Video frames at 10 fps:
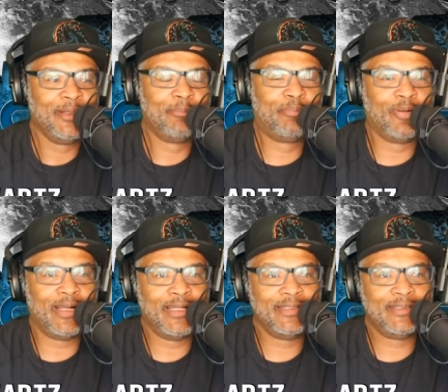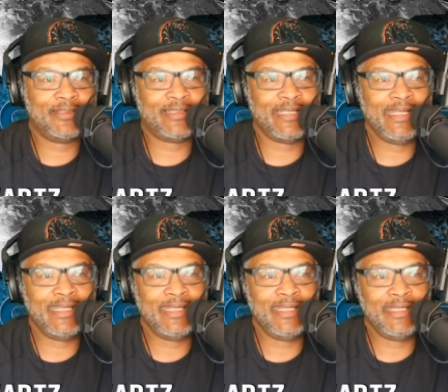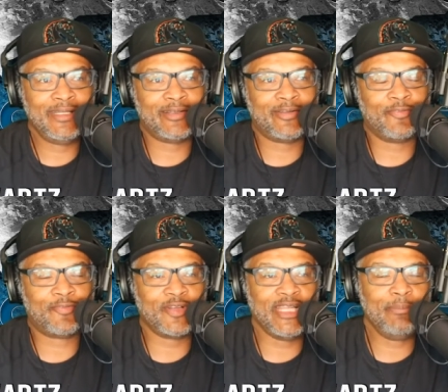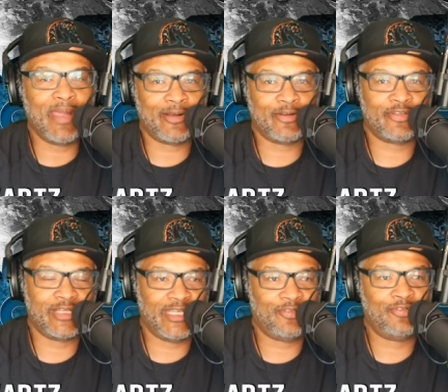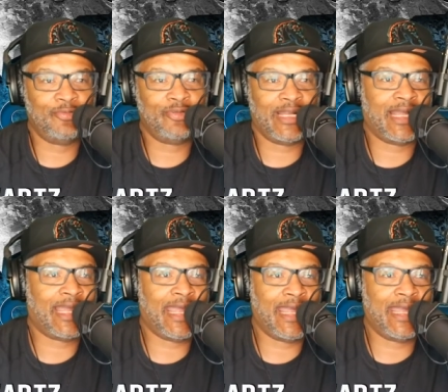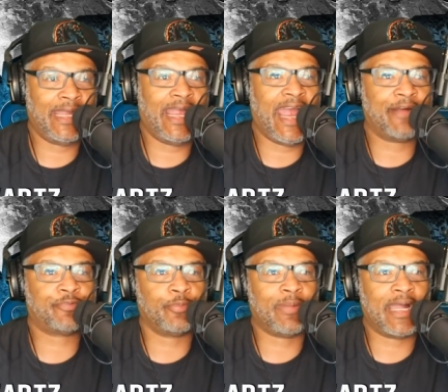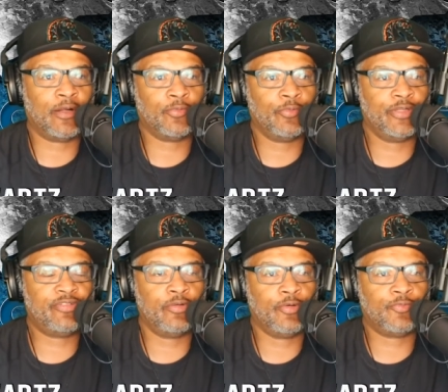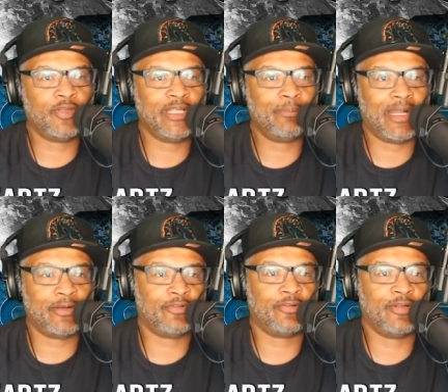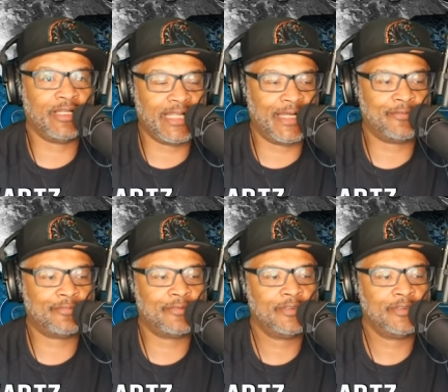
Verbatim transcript: but the the fleet manager issue that I had after my original fleet manager left